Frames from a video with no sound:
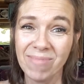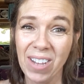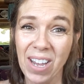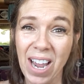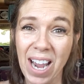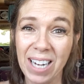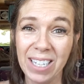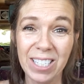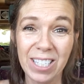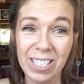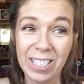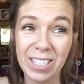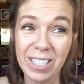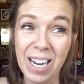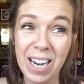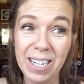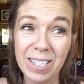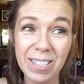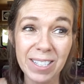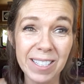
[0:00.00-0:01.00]
I just
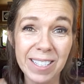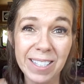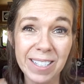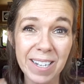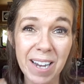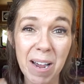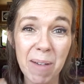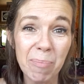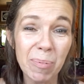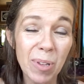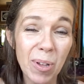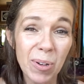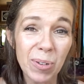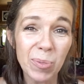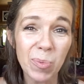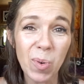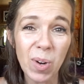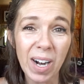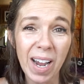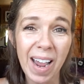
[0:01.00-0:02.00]
upload
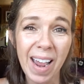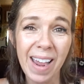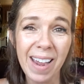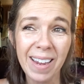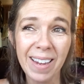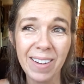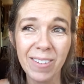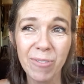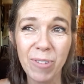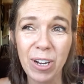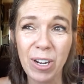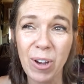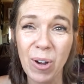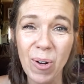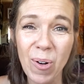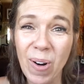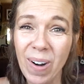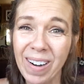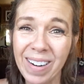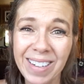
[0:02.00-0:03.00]
what I
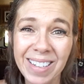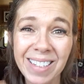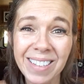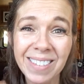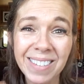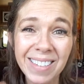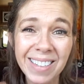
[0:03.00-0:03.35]
record.